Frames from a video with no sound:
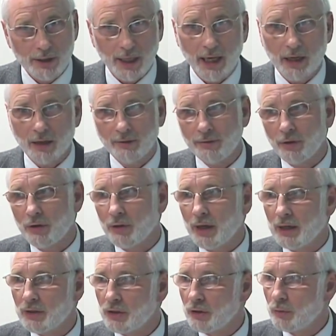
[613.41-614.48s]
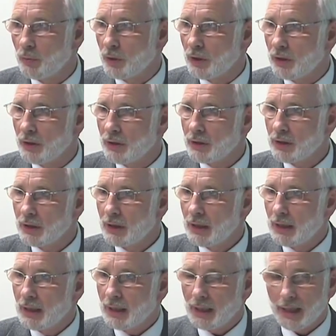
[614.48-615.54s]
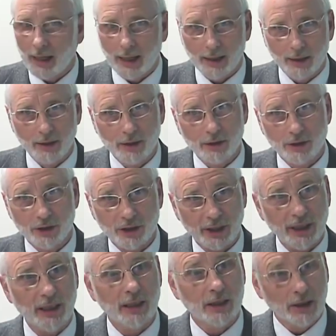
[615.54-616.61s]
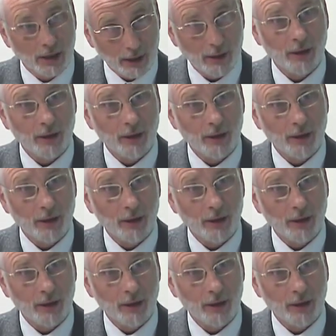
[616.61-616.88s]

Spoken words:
taken for granted world and see